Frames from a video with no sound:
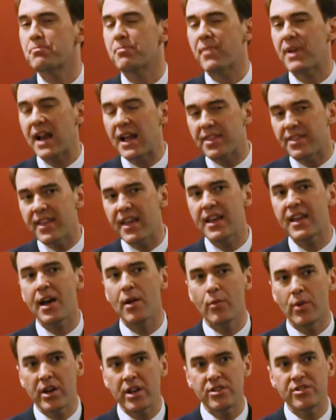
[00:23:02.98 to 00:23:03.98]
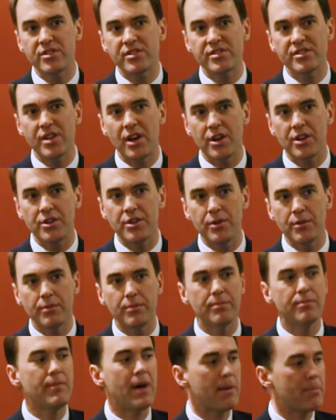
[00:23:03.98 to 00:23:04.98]
But I think I want to just tell
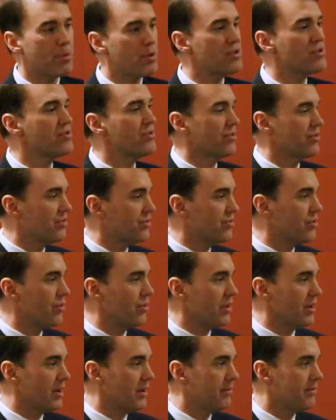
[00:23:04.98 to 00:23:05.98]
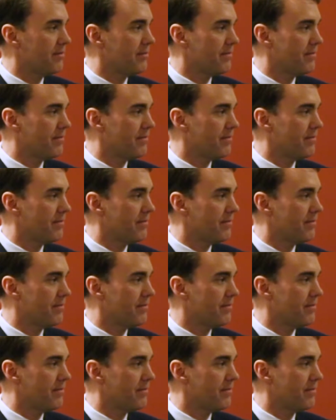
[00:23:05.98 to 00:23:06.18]
you my personal story.